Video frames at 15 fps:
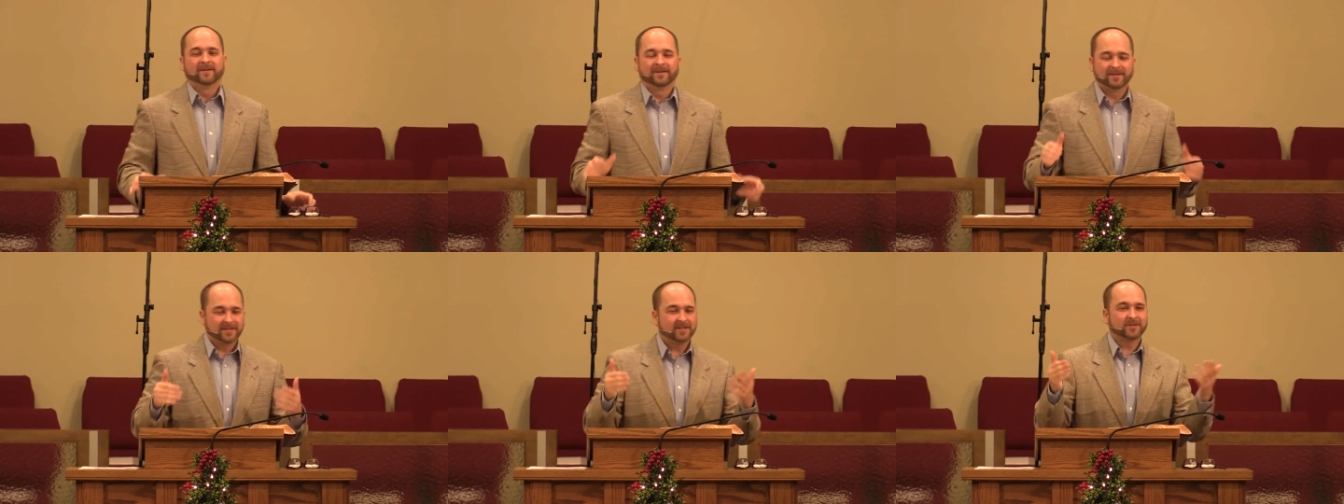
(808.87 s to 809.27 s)

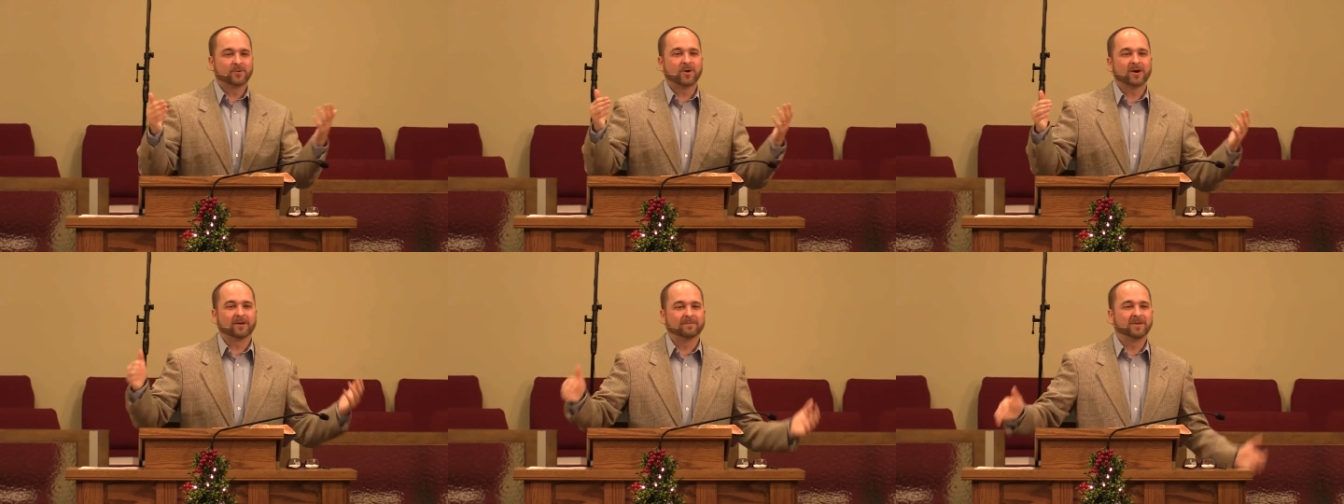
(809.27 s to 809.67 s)
This is the
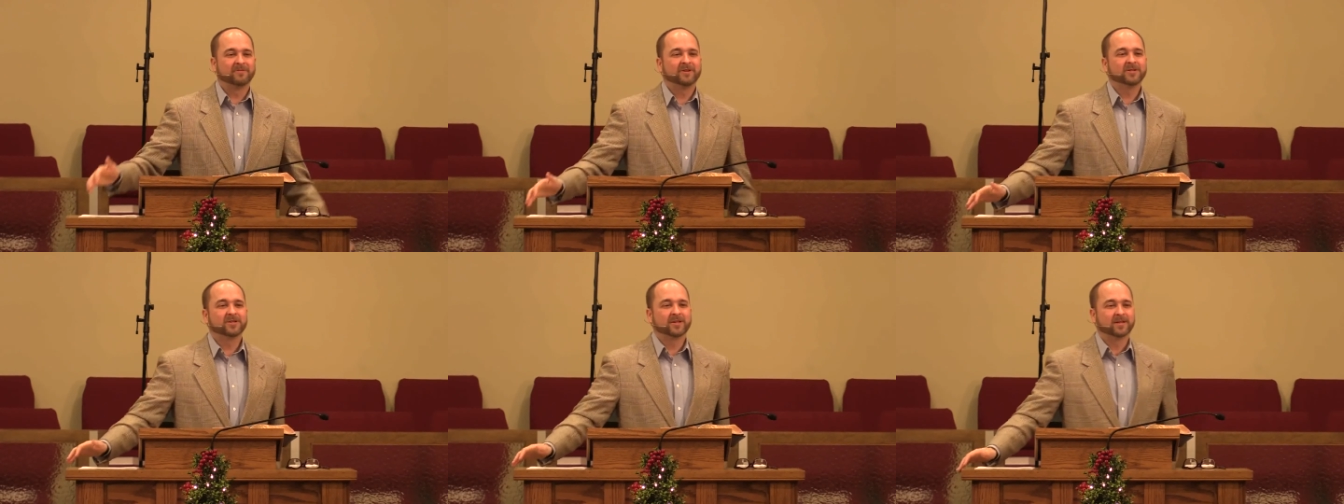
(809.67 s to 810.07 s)
word be
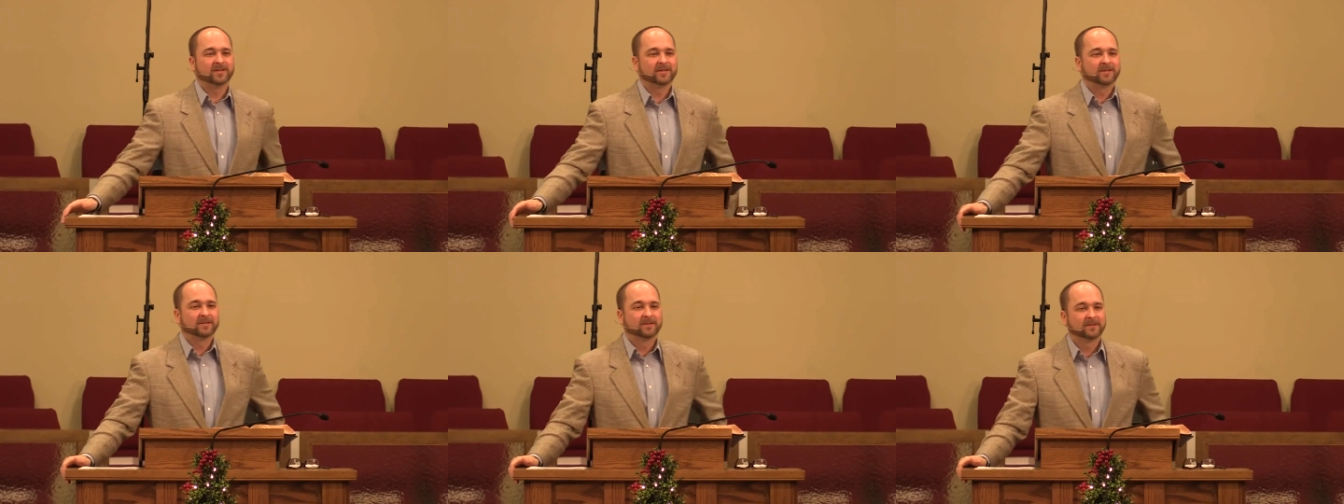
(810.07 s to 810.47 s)

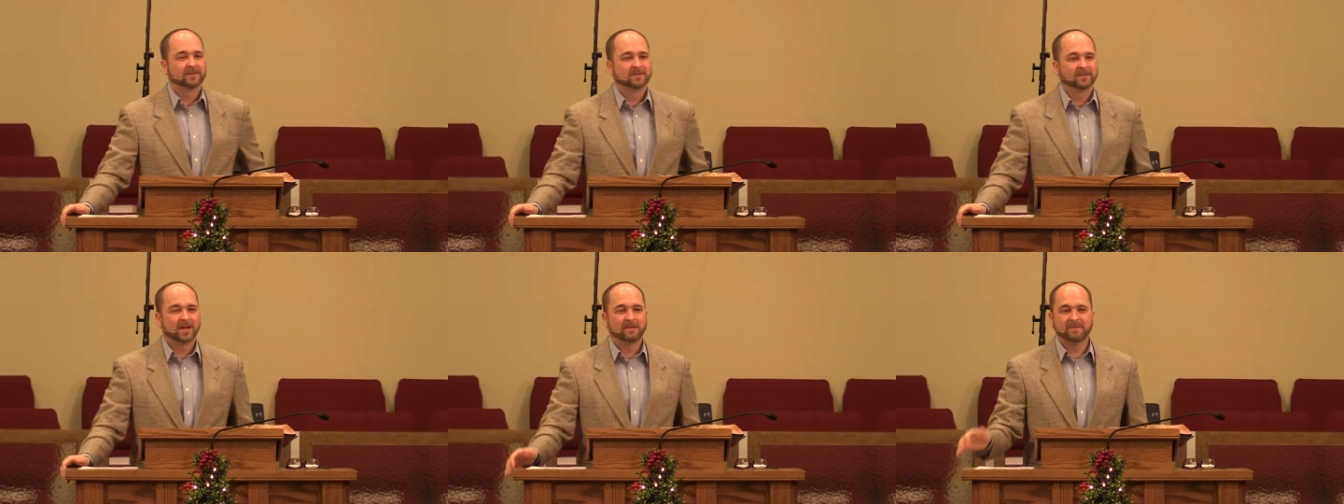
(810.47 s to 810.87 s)
vigilant.
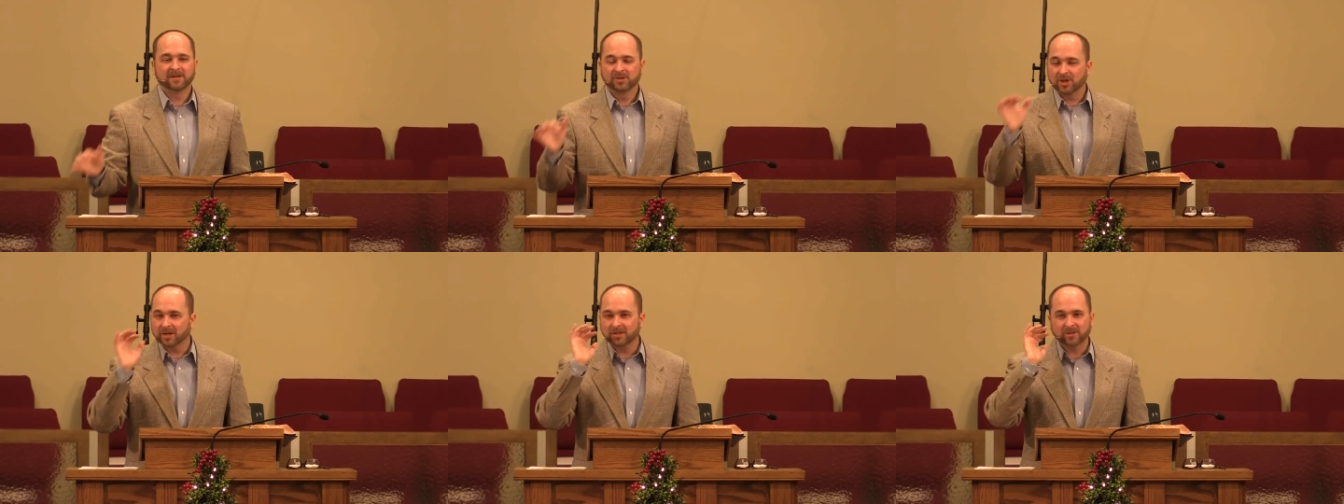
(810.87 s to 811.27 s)
I mean,
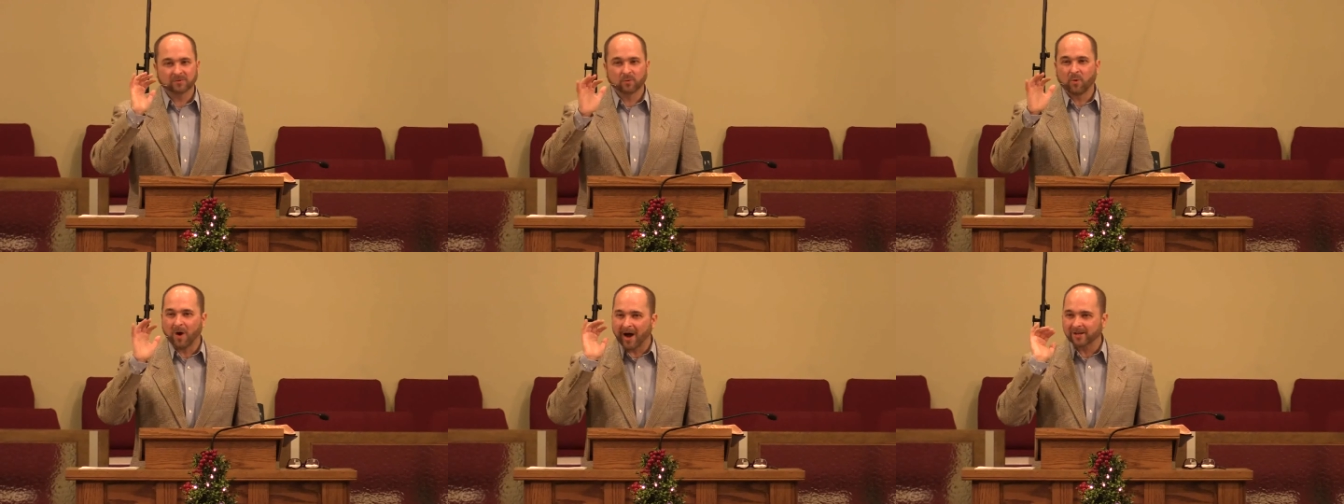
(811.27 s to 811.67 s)
just
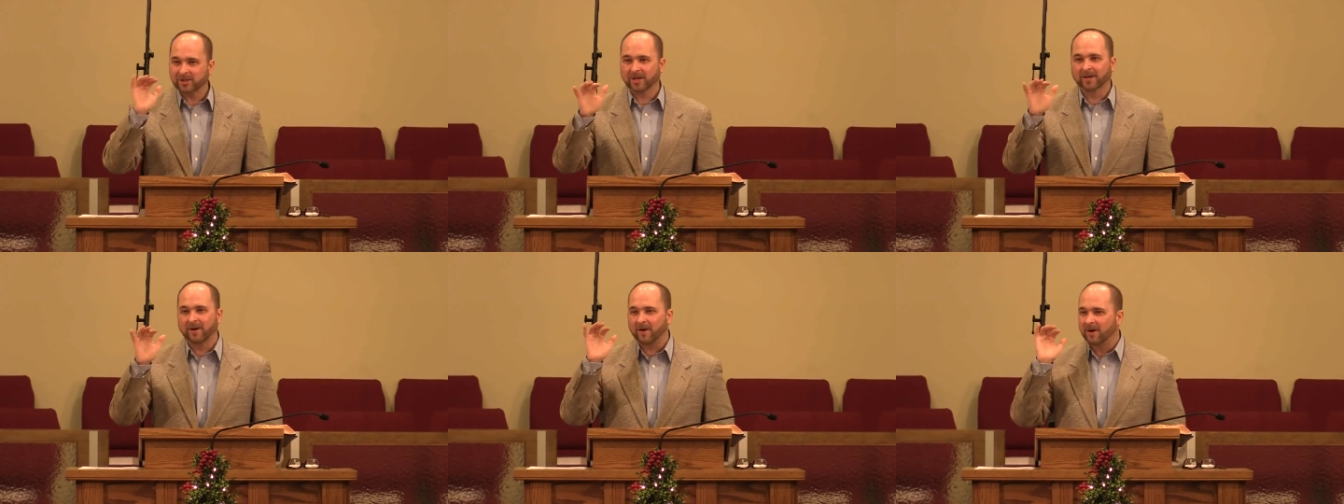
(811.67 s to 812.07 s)

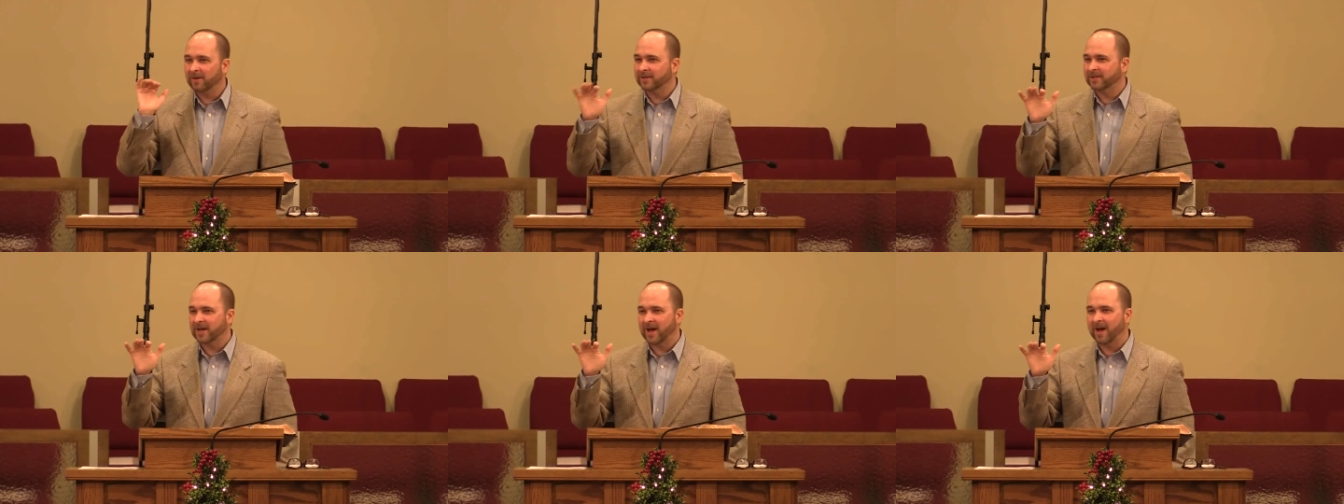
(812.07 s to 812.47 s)
watching all
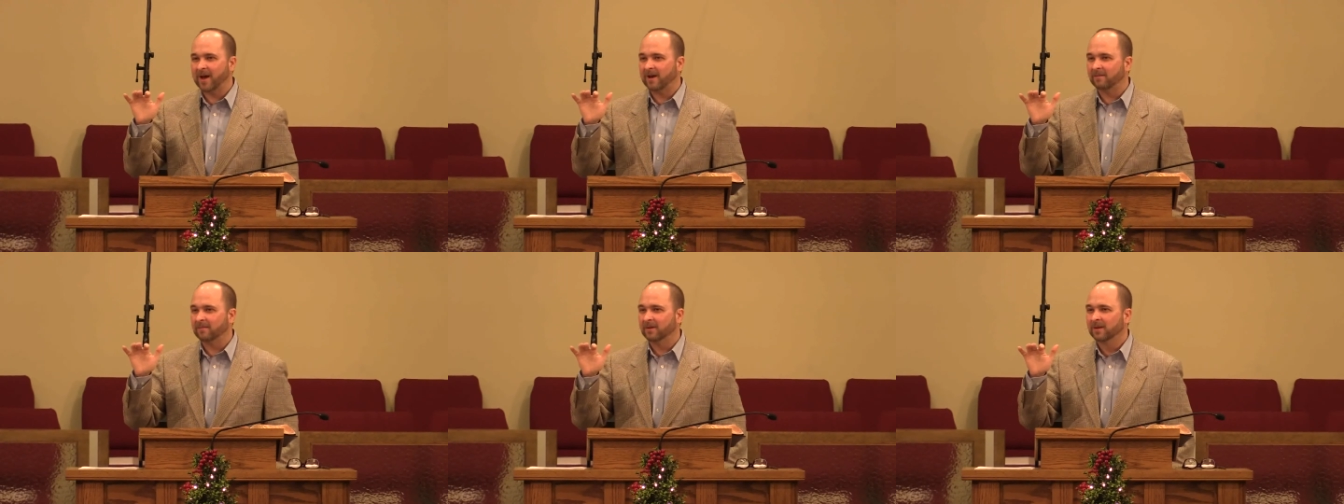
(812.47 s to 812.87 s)
the
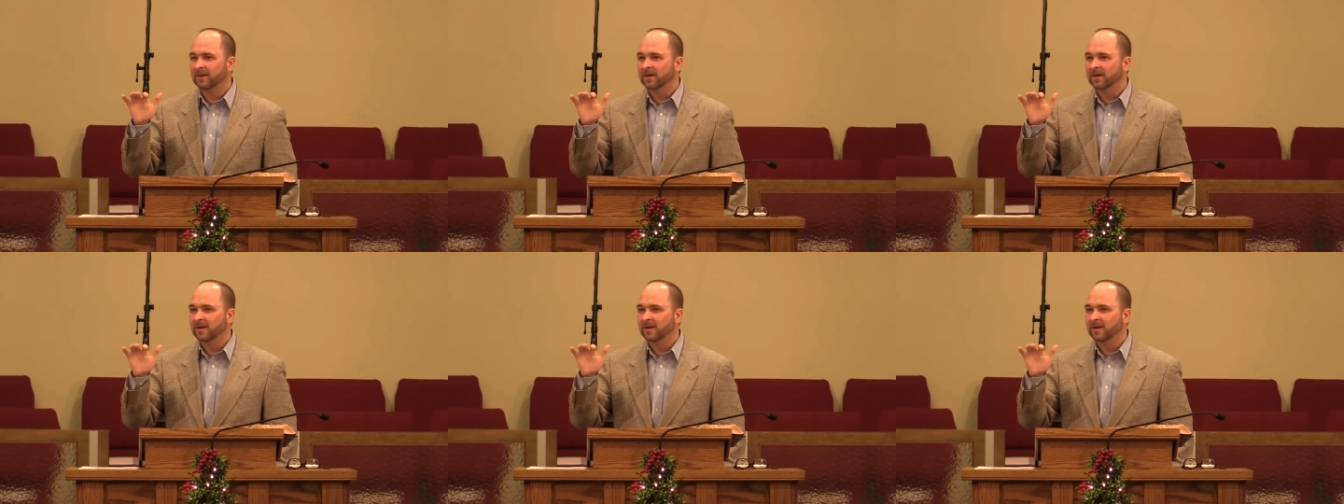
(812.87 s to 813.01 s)
time,